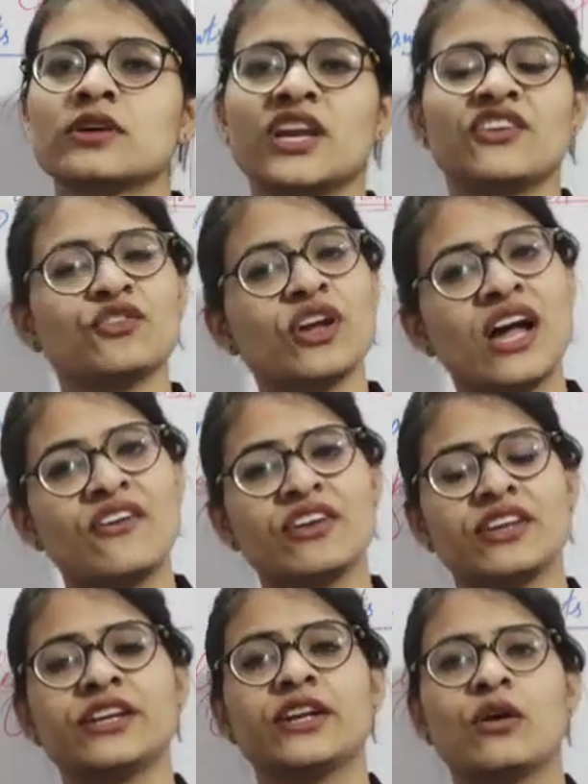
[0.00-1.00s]
If you have
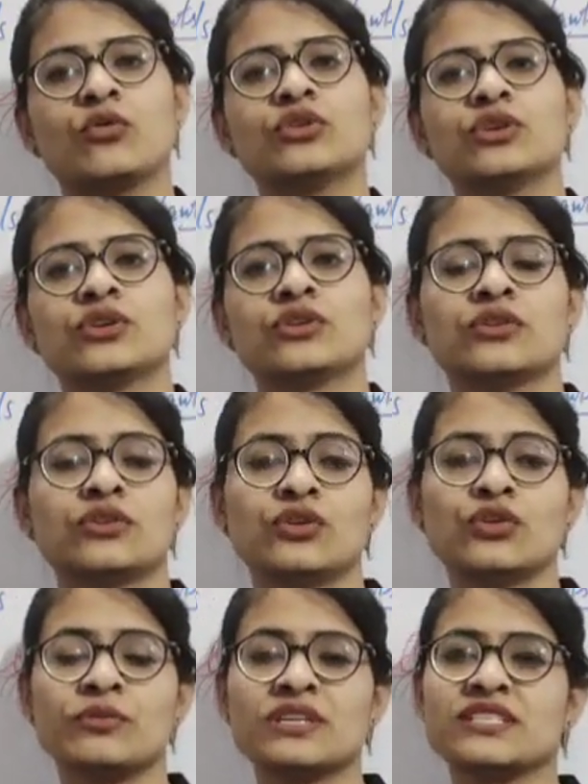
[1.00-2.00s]
any doubt,
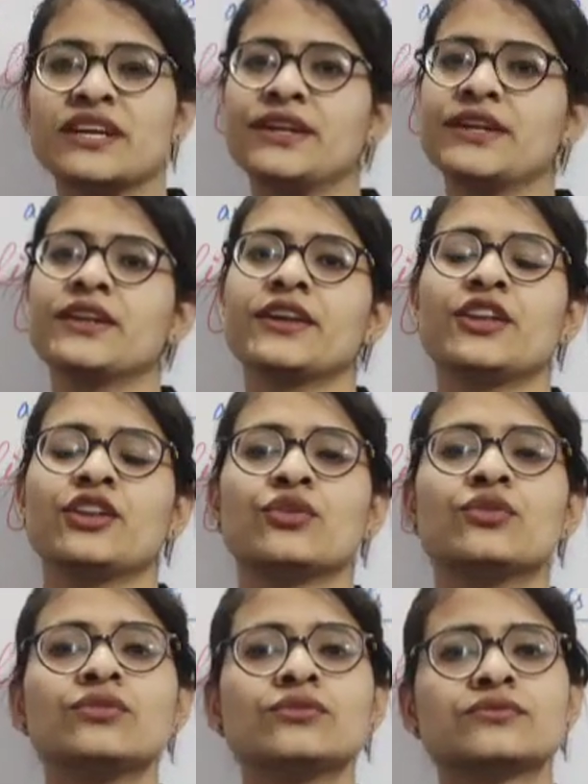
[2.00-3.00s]
you may send it in
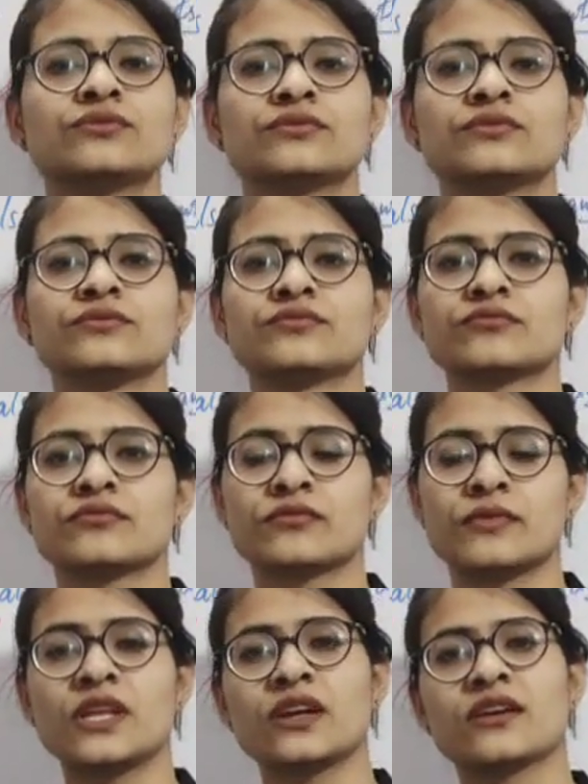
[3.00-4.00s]
your
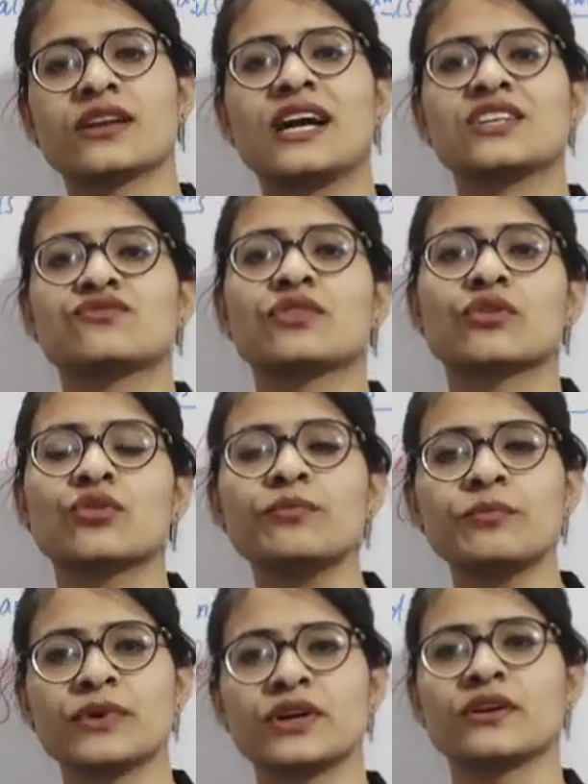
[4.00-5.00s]
classwork
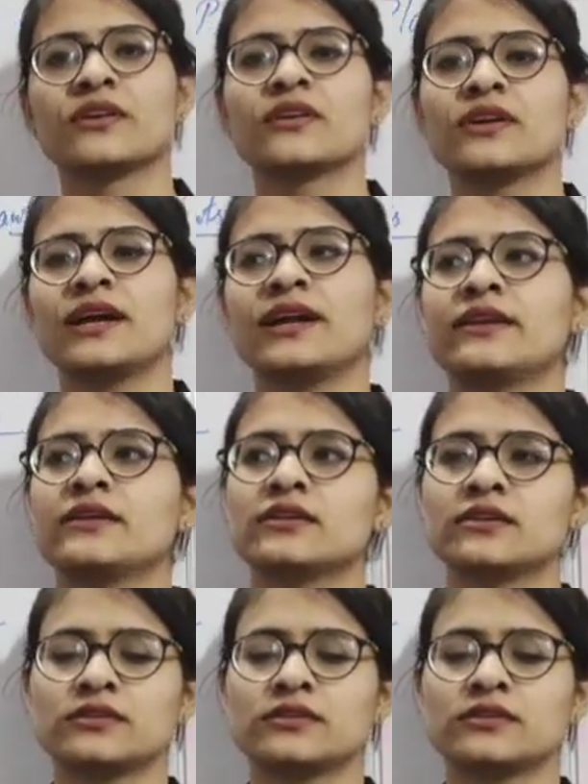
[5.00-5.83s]
group, and